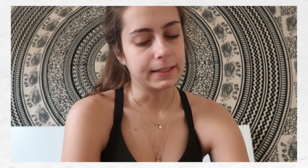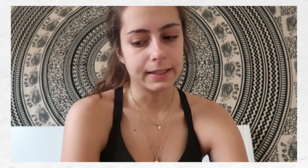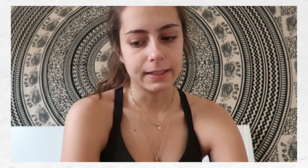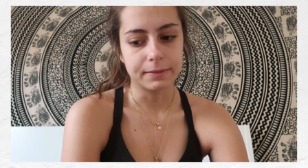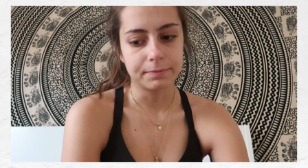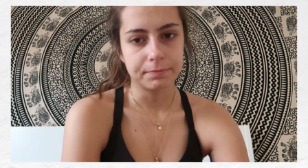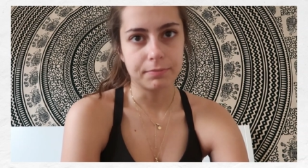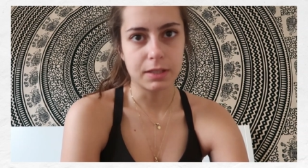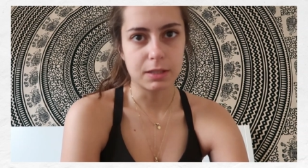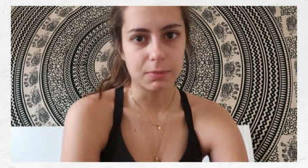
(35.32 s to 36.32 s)
Yeah,
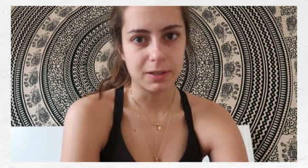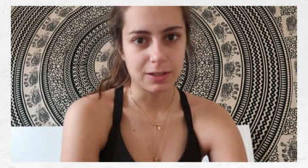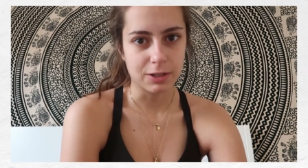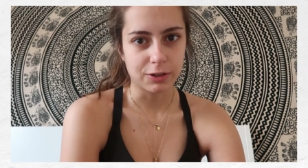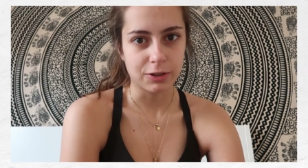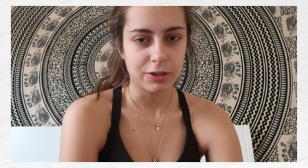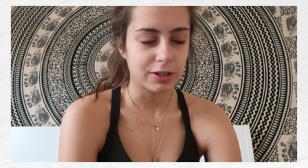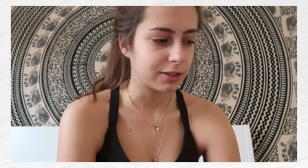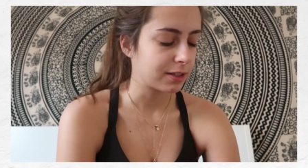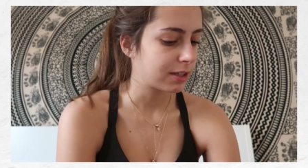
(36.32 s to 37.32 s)
it's a bit
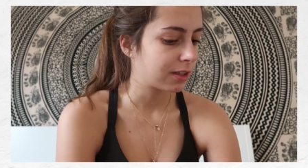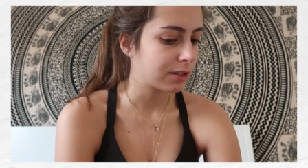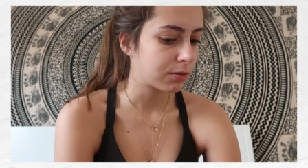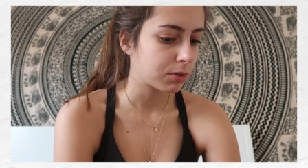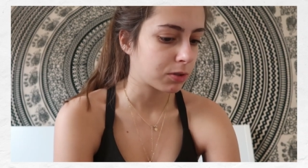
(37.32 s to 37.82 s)
discouraging to see these